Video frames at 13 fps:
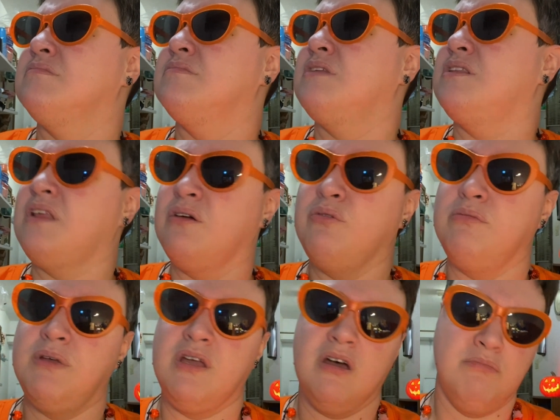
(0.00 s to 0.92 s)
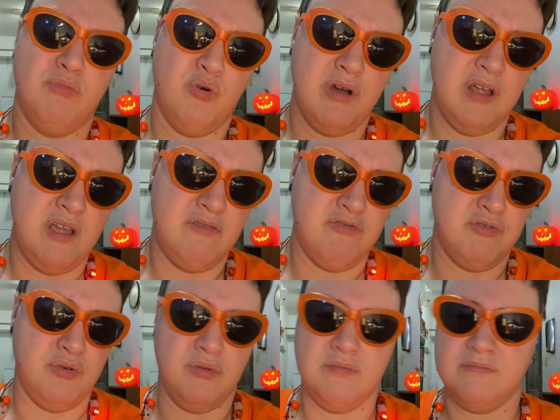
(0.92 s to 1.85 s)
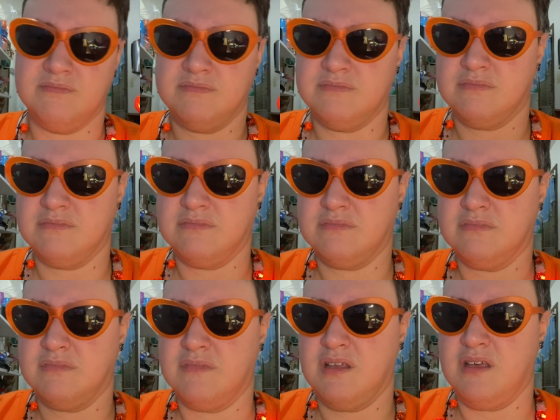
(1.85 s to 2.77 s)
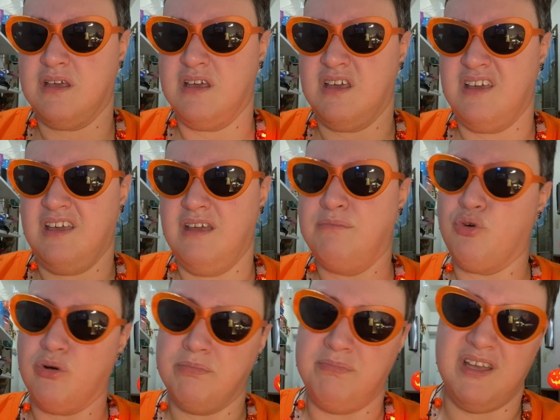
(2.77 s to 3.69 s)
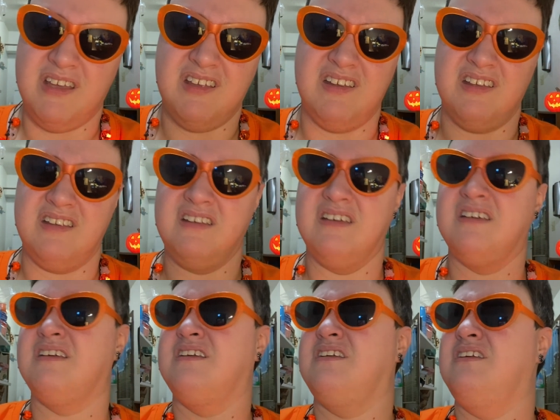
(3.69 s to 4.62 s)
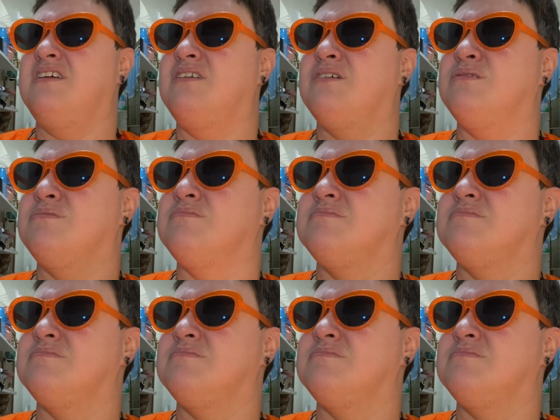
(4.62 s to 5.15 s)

that they would become more hateful and more bigoted, you know.